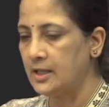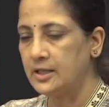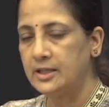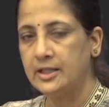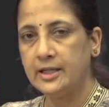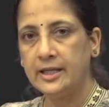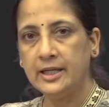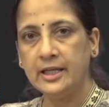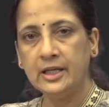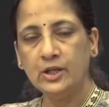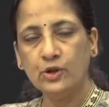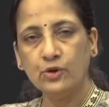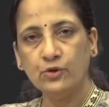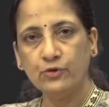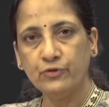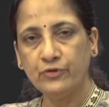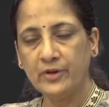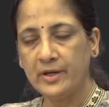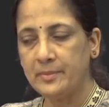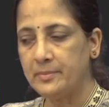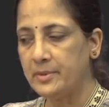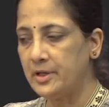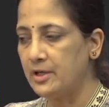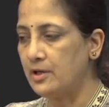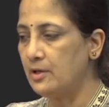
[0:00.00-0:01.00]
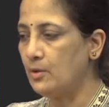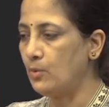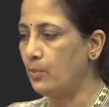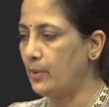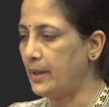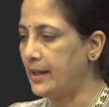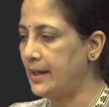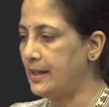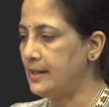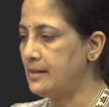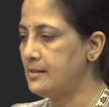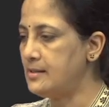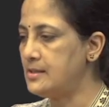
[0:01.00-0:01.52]
The iliofemoral
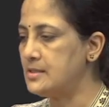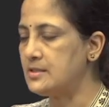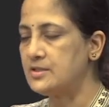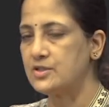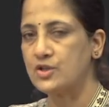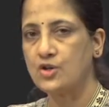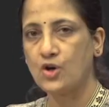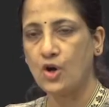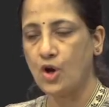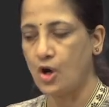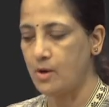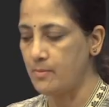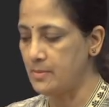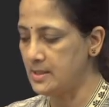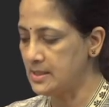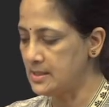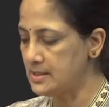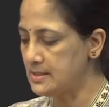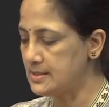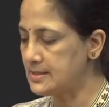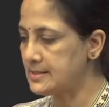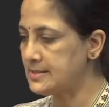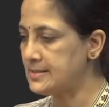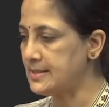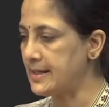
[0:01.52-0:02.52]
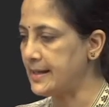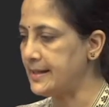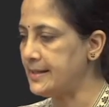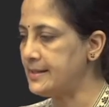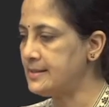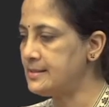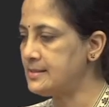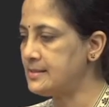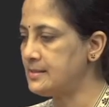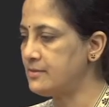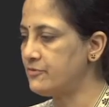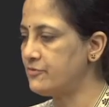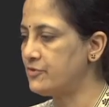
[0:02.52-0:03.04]
vein is the commonest
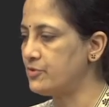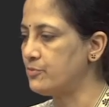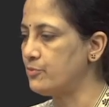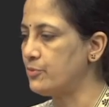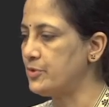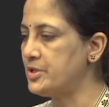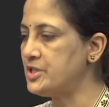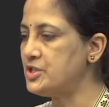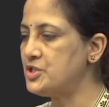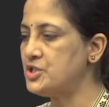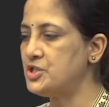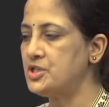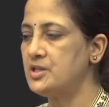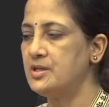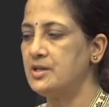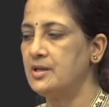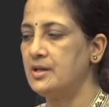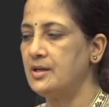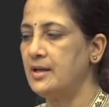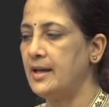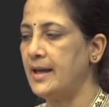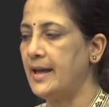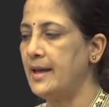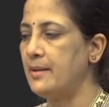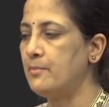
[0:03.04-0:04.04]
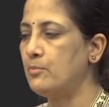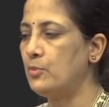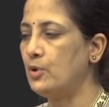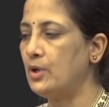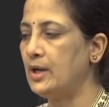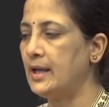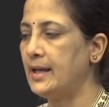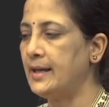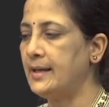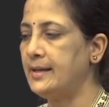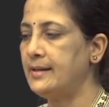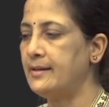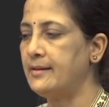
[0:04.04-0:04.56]
site from which
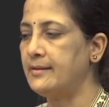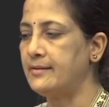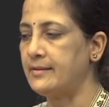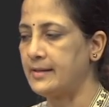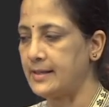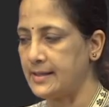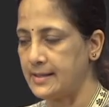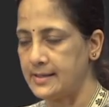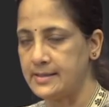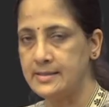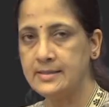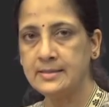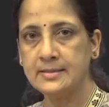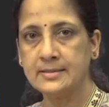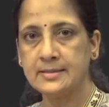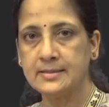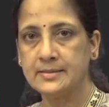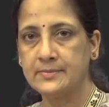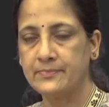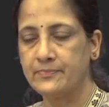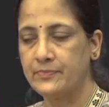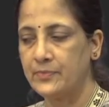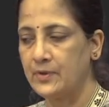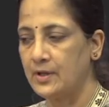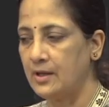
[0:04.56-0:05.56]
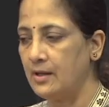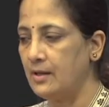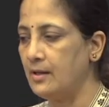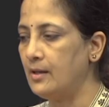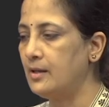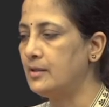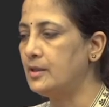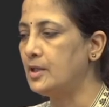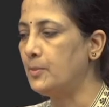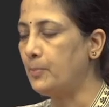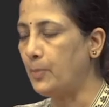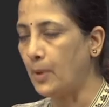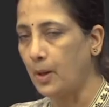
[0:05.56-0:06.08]
emboli arise.
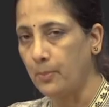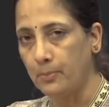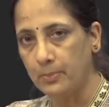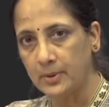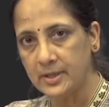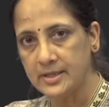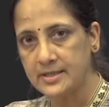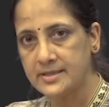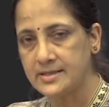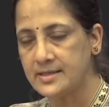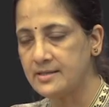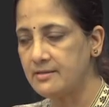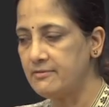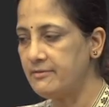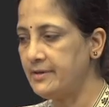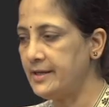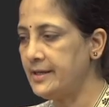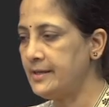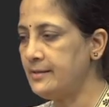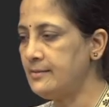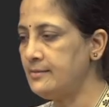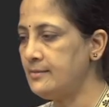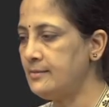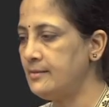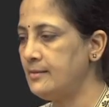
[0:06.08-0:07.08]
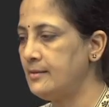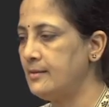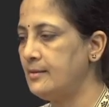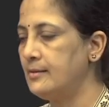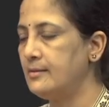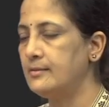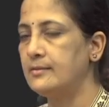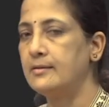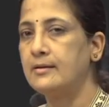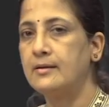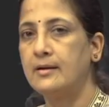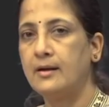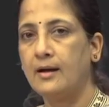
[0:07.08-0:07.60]
The popliteal vein,
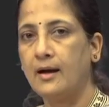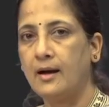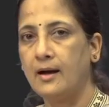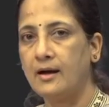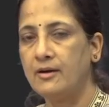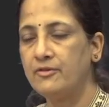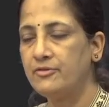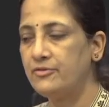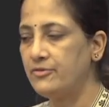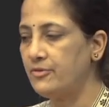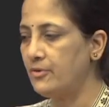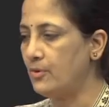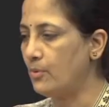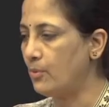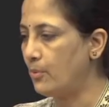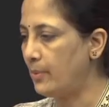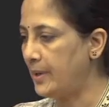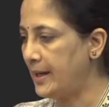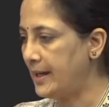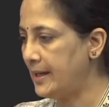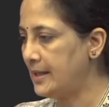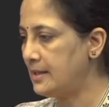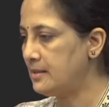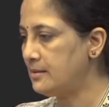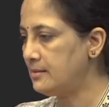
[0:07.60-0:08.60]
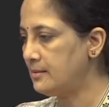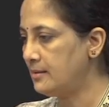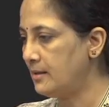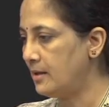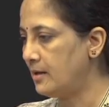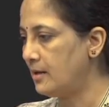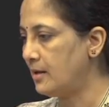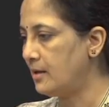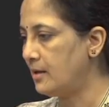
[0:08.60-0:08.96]
the calf vein,